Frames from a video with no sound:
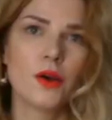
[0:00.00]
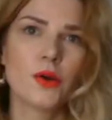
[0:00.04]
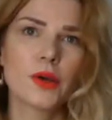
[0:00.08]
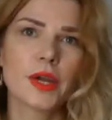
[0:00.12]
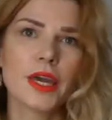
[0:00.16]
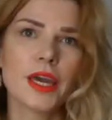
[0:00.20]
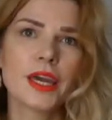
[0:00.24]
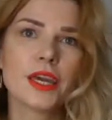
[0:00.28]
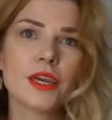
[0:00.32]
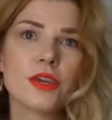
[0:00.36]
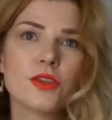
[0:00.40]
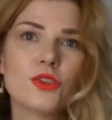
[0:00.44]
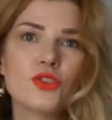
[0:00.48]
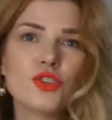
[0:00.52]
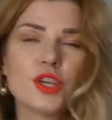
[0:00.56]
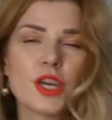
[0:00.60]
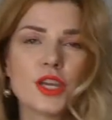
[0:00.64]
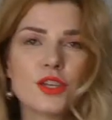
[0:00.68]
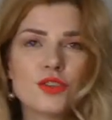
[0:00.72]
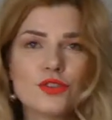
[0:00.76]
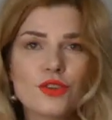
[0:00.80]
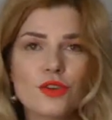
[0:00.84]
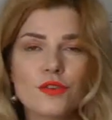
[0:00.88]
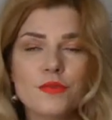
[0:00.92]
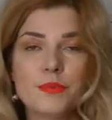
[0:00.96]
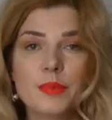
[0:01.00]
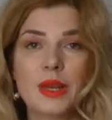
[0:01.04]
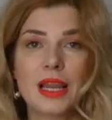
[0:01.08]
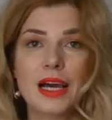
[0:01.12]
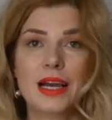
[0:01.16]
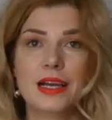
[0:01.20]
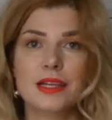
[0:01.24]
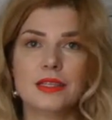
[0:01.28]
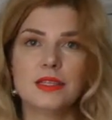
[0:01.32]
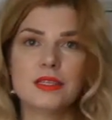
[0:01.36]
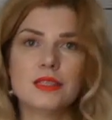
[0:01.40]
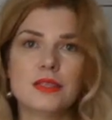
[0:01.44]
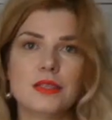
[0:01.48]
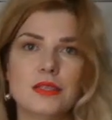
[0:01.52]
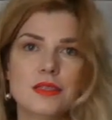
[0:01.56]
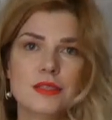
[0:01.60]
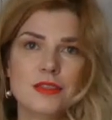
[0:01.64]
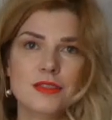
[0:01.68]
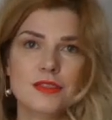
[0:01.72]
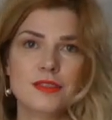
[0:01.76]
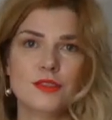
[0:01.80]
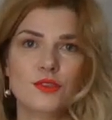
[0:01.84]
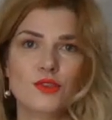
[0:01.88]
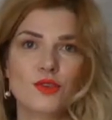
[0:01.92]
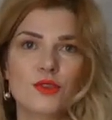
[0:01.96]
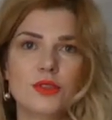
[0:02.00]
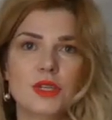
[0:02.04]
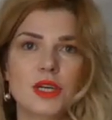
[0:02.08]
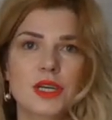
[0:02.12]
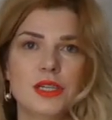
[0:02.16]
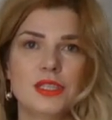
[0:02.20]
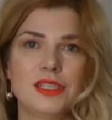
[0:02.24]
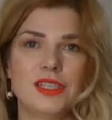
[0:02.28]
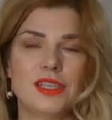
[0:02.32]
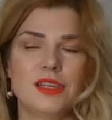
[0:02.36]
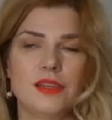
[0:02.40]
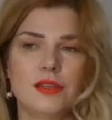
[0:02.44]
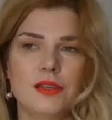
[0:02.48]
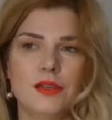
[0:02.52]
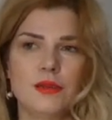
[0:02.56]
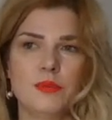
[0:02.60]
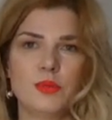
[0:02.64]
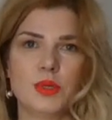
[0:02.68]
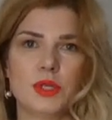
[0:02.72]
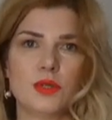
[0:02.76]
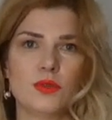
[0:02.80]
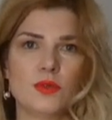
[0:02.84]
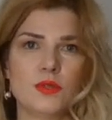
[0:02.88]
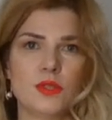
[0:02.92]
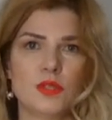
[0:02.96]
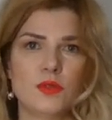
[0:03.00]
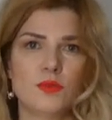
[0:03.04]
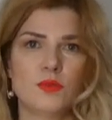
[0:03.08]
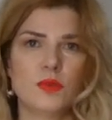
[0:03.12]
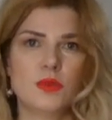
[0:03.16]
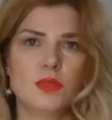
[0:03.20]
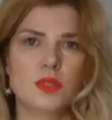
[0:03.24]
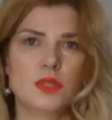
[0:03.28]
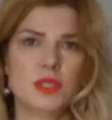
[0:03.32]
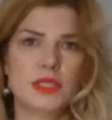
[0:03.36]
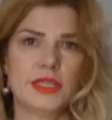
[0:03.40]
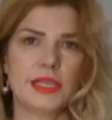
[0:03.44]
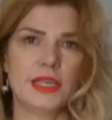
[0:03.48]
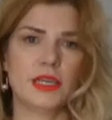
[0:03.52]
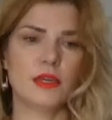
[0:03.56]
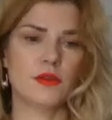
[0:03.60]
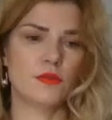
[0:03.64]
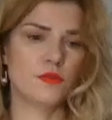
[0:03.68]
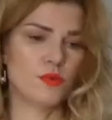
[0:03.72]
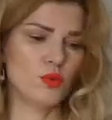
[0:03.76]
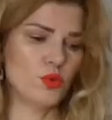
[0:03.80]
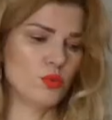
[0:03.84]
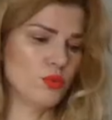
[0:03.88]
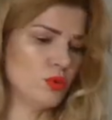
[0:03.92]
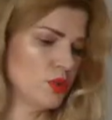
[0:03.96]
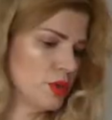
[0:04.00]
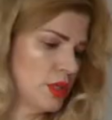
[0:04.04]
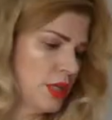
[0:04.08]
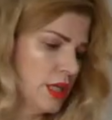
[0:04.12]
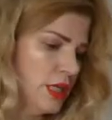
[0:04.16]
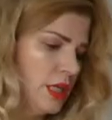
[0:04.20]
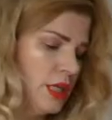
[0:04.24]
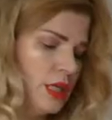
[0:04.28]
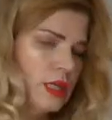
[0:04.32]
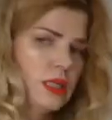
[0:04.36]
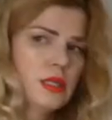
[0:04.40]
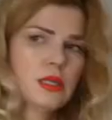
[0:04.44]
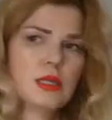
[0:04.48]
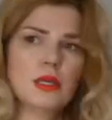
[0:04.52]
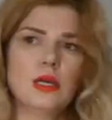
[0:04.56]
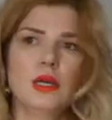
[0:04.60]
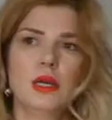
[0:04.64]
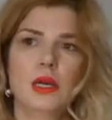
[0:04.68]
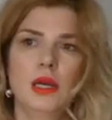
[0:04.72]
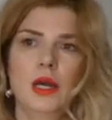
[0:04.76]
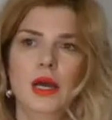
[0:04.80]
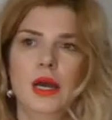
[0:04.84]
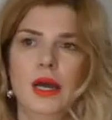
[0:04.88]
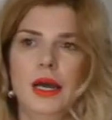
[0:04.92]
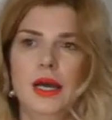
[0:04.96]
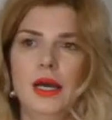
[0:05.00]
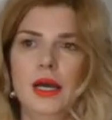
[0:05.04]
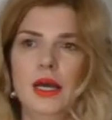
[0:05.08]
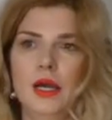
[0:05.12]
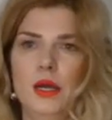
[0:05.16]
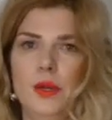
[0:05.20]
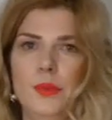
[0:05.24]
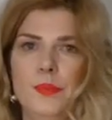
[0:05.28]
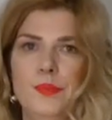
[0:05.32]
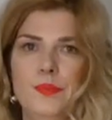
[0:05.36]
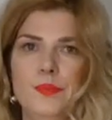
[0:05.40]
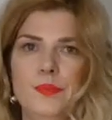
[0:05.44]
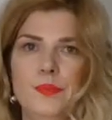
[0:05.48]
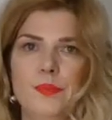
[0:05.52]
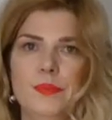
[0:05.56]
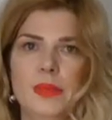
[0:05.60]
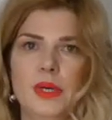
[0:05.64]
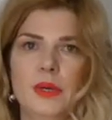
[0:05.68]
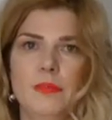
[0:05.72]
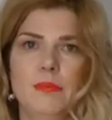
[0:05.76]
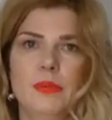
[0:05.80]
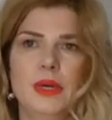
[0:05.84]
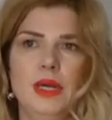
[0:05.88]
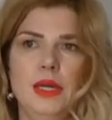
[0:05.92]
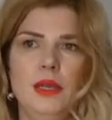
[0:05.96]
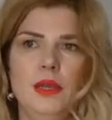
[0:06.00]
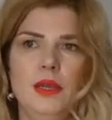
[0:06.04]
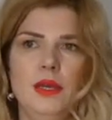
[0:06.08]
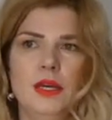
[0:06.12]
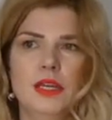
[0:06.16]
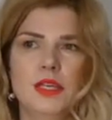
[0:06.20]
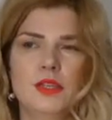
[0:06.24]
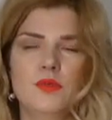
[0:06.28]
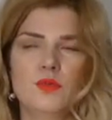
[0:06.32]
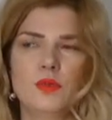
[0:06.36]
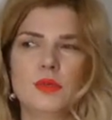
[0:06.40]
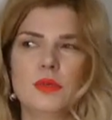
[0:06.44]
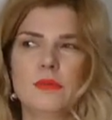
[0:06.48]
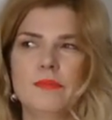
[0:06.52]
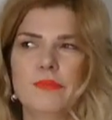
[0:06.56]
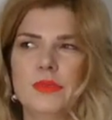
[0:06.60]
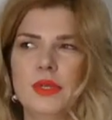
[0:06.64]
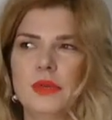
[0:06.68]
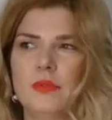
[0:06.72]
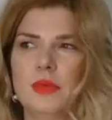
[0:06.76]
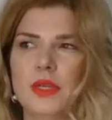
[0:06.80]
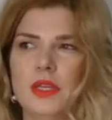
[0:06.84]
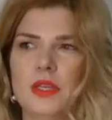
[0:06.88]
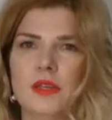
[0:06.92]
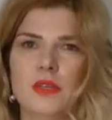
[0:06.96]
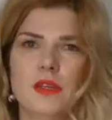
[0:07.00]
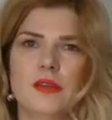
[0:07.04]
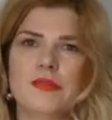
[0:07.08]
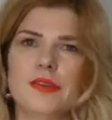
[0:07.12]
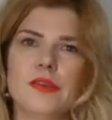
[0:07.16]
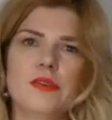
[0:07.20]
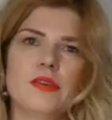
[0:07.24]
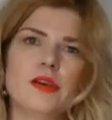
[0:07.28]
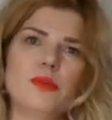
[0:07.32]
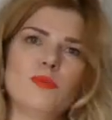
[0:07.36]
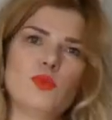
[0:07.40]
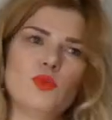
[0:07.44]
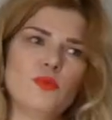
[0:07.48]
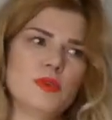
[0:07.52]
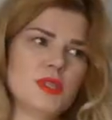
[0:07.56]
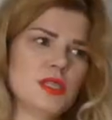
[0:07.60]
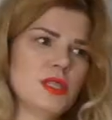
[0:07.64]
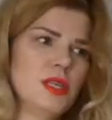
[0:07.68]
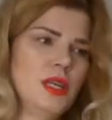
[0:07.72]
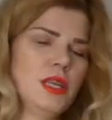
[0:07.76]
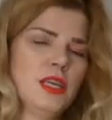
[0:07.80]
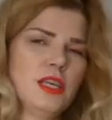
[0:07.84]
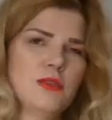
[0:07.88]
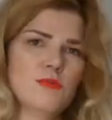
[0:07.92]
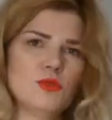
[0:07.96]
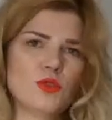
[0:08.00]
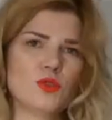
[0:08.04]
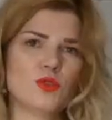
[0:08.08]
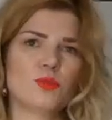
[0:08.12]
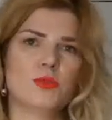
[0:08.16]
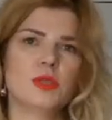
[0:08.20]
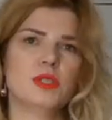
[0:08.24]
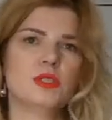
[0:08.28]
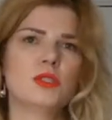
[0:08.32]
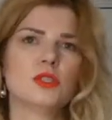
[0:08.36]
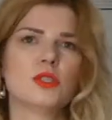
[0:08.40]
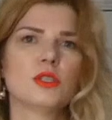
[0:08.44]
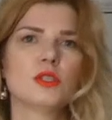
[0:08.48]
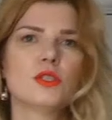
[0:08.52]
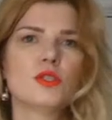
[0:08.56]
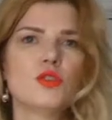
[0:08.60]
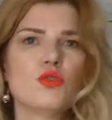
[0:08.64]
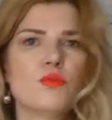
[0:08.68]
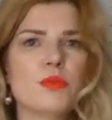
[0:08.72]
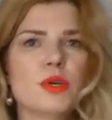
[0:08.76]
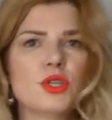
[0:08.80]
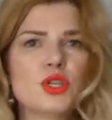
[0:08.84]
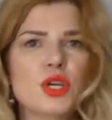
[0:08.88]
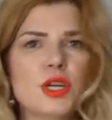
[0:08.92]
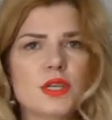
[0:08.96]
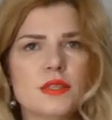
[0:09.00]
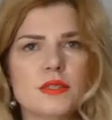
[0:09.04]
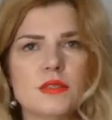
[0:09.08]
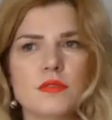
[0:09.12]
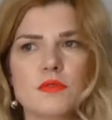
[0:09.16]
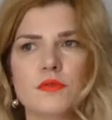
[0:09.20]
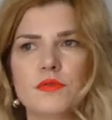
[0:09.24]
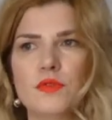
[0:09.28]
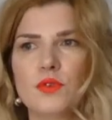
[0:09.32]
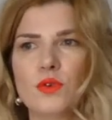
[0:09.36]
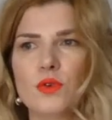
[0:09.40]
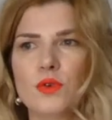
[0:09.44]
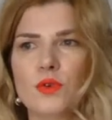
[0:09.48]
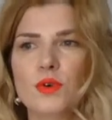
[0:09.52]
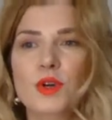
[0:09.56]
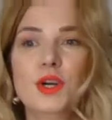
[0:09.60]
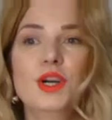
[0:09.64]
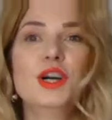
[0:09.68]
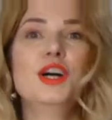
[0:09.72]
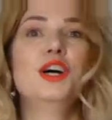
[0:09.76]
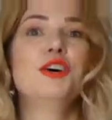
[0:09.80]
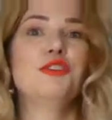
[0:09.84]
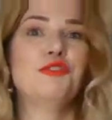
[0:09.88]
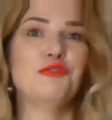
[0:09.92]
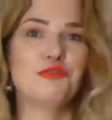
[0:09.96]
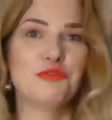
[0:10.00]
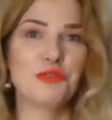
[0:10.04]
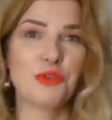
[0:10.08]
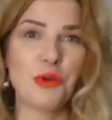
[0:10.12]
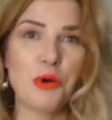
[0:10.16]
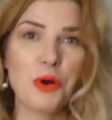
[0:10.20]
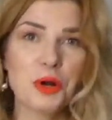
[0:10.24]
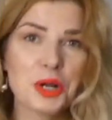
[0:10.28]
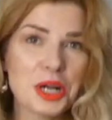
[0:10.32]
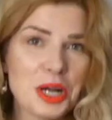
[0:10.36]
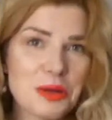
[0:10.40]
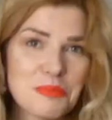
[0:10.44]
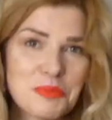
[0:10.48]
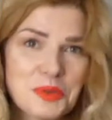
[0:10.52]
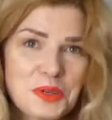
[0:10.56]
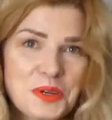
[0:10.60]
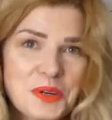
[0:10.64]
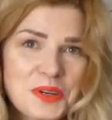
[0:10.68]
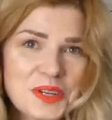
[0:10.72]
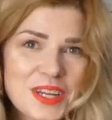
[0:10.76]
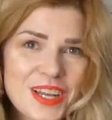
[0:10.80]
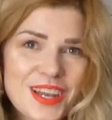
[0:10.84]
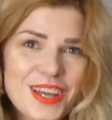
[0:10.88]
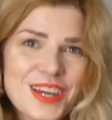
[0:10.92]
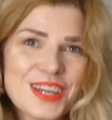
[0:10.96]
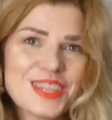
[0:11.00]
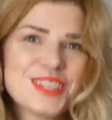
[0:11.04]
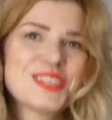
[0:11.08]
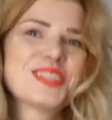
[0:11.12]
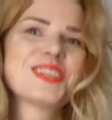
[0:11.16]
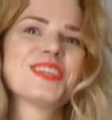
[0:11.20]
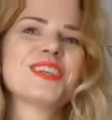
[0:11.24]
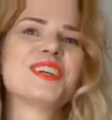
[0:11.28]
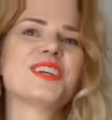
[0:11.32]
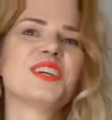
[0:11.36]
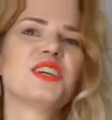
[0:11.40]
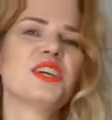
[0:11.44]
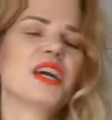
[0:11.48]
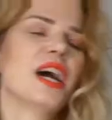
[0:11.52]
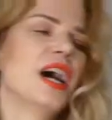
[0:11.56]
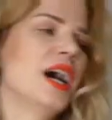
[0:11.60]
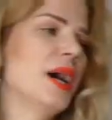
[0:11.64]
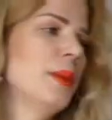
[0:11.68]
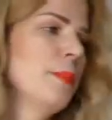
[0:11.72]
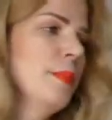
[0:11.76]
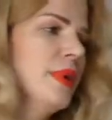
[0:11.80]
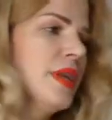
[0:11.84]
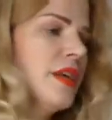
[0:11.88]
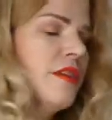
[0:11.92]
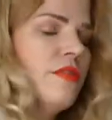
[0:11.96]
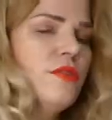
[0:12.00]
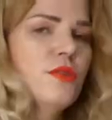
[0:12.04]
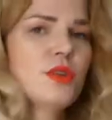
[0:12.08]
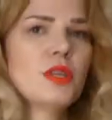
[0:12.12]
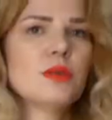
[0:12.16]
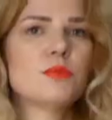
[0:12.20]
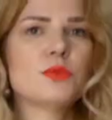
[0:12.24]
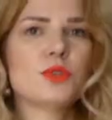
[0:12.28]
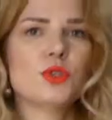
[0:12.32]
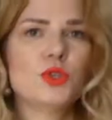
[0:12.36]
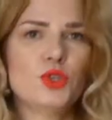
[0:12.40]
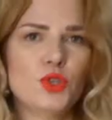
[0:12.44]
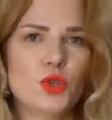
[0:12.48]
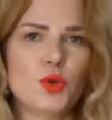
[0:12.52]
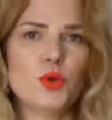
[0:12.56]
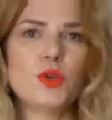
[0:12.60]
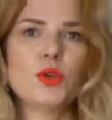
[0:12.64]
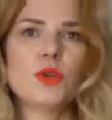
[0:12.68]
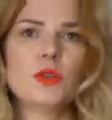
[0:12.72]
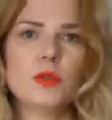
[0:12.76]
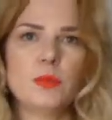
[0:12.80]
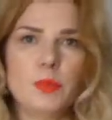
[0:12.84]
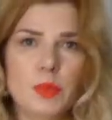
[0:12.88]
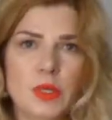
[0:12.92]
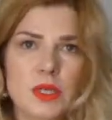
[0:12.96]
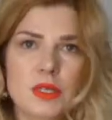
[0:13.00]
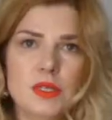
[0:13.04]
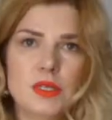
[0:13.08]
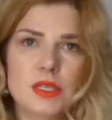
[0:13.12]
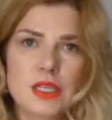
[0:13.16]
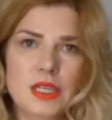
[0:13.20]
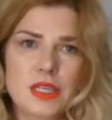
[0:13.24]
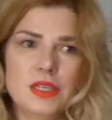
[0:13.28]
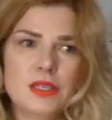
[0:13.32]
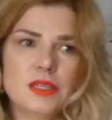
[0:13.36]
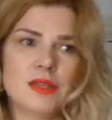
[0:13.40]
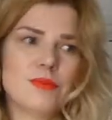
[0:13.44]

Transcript: Okay, change of plans. This is not ideal because you won't see a full body here, but my light wouldn't be big enough if I move it to Liam's room. It's just too much hassle for vlog, I'm not gonna lie to you, but I thought I'm gonna show you the pieces.